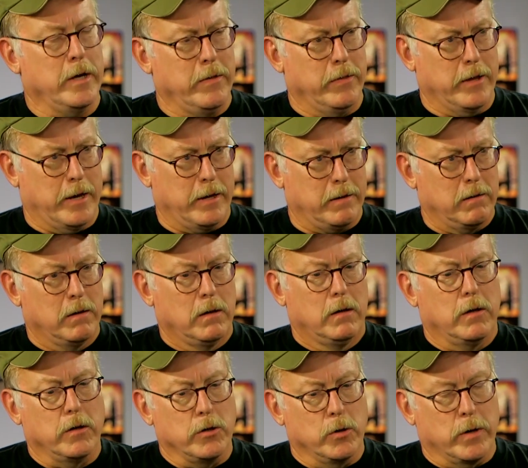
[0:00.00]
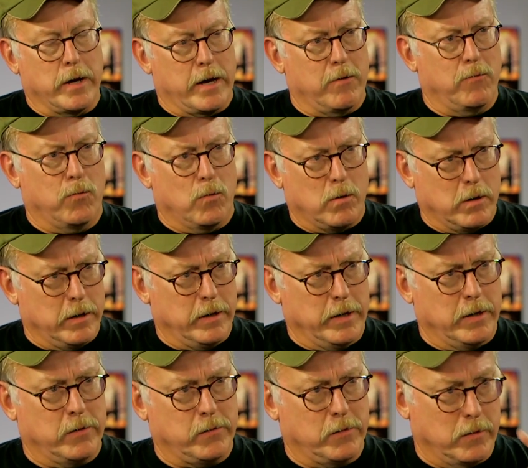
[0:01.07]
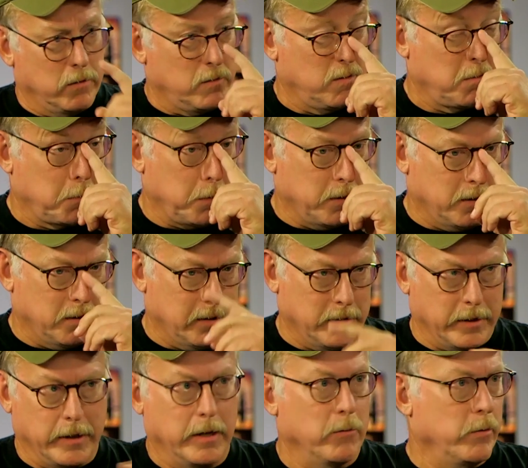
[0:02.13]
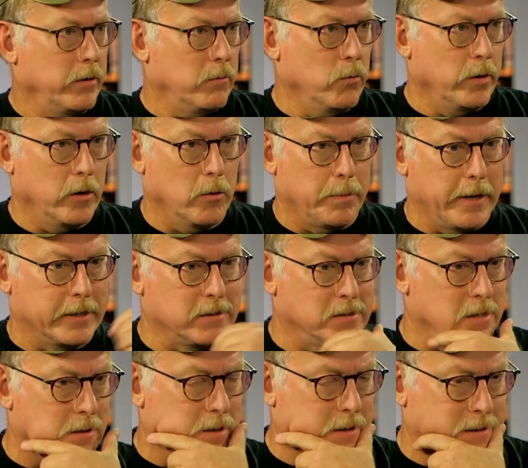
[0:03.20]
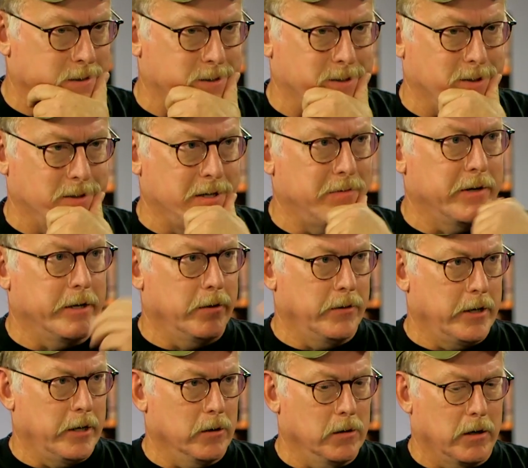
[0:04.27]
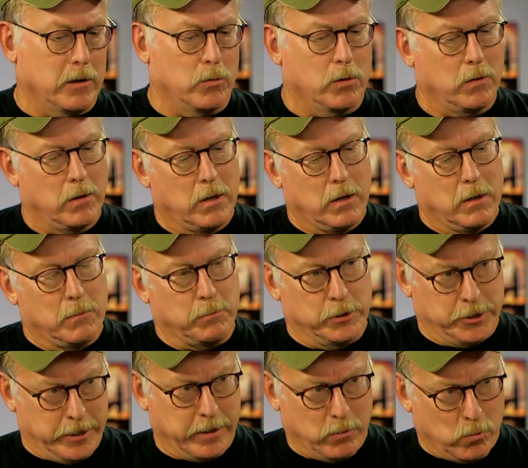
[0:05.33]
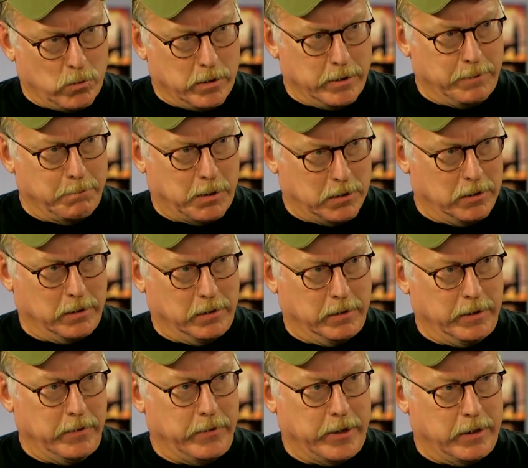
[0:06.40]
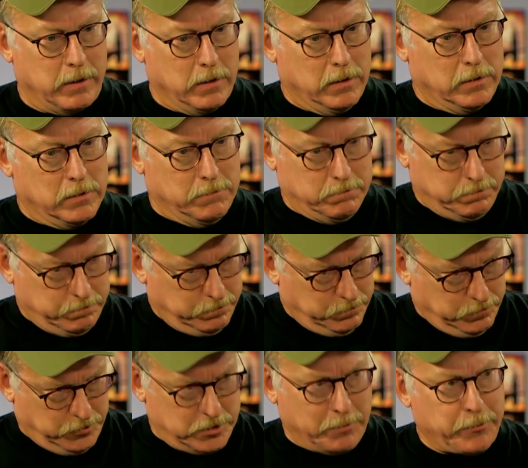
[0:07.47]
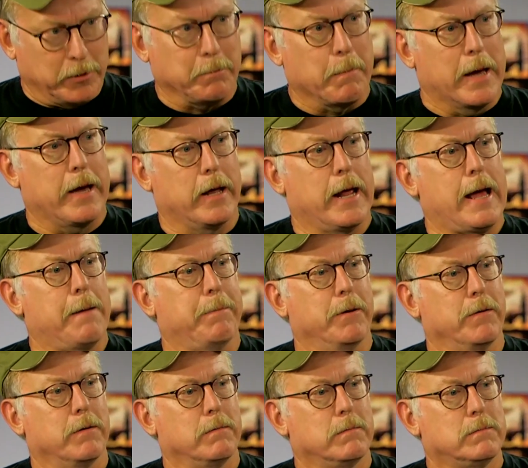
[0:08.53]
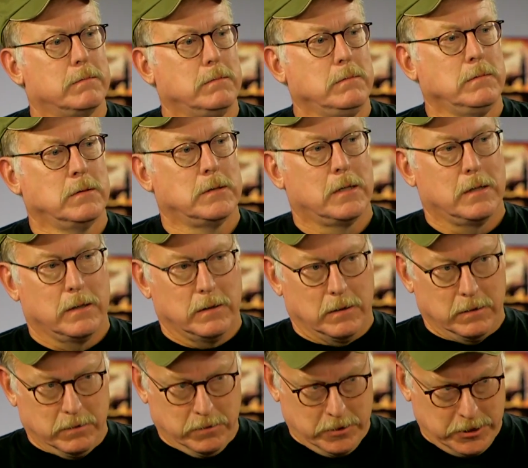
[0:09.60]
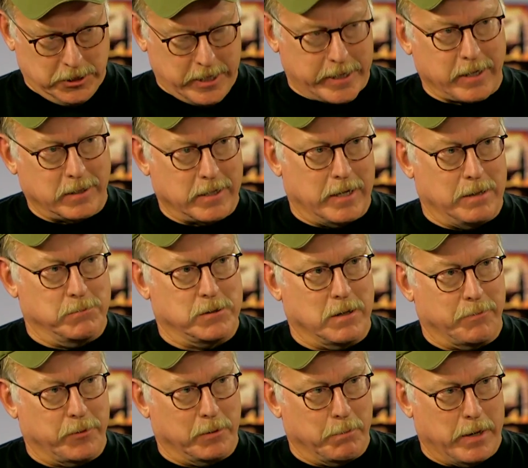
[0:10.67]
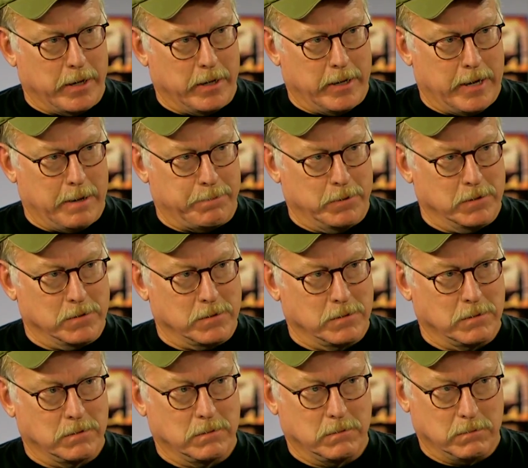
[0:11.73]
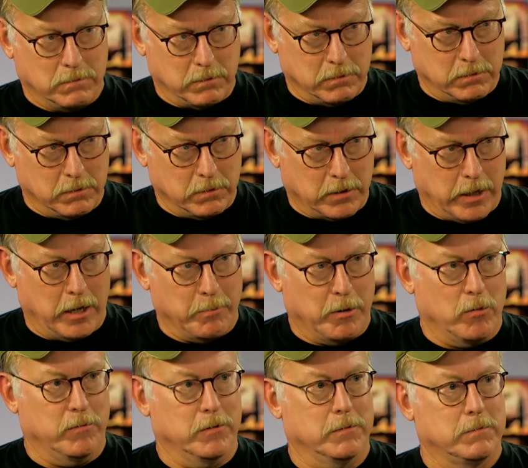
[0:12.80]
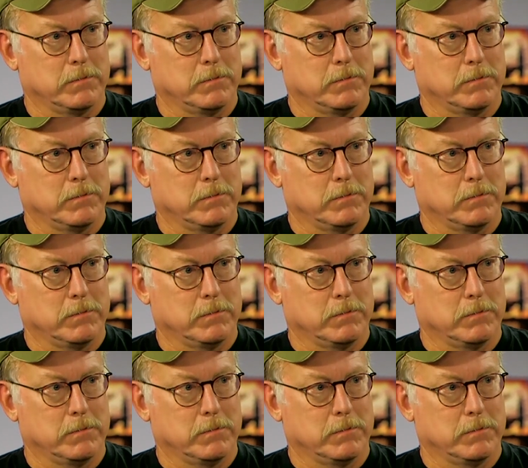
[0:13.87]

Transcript: In that, you have one instance, and again, we go back to things even in the airline world, but you get one mulligan in that something bad happened. The second time something bad happens, game over.